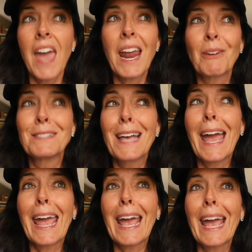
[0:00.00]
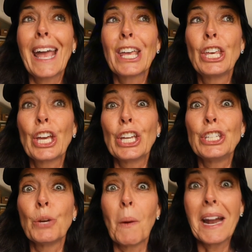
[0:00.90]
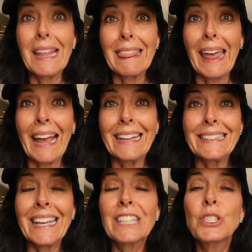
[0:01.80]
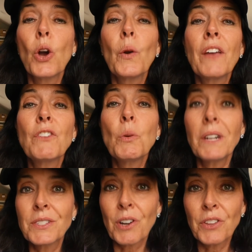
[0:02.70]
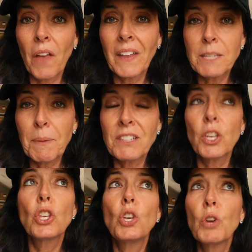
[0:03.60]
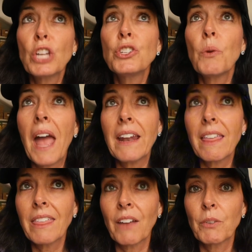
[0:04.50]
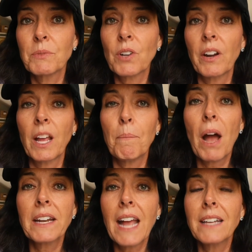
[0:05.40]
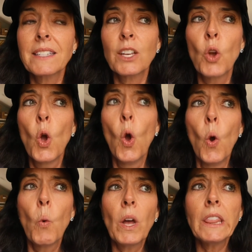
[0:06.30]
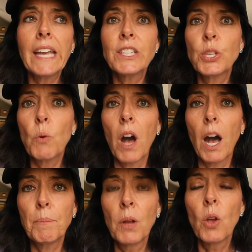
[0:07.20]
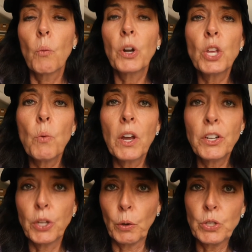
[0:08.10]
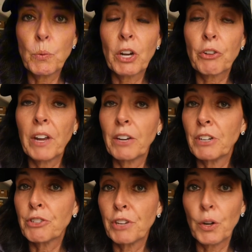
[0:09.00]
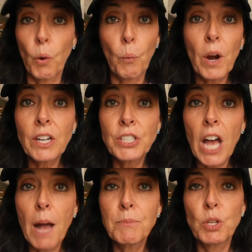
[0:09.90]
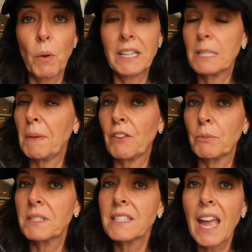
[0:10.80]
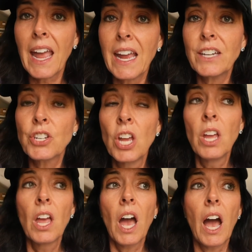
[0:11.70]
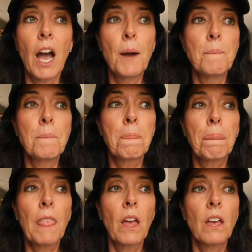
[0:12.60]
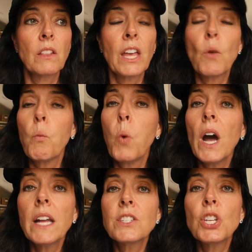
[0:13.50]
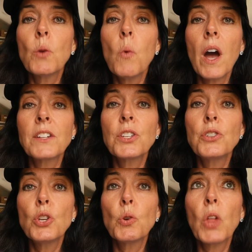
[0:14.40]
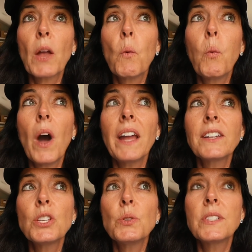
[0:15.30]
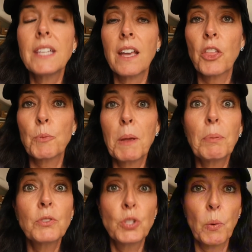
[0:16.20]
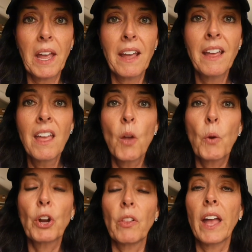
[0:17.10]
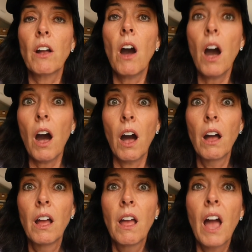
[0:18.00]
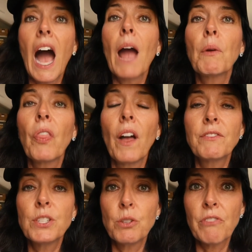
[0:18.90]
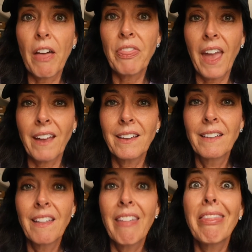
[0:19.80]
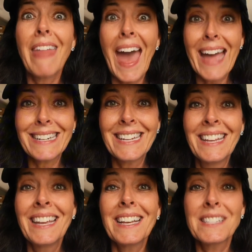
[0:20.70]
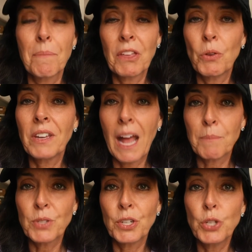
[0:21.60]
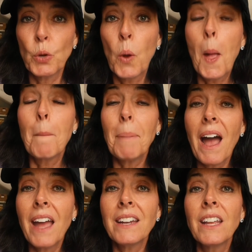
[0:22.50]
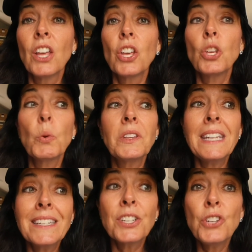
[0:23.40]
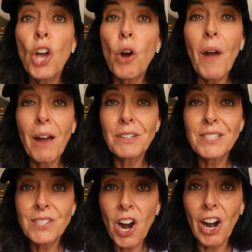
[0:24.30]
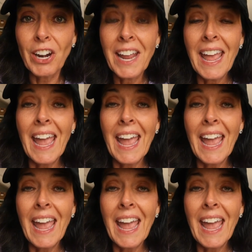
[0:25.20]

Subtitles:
And I was like, you can do anything. Like, so if you want to start in the online space, you can do anything from starting a podcast. Like, what lights you up? What do you want to do? Do you want to create a retreat or workshop? Do you want to speak from stage? Like, what do you want to do? Like, what do you see other people doing where you're like, oh, I would love to do that thing. That is something you can absolutely do. But you will need to know how to start.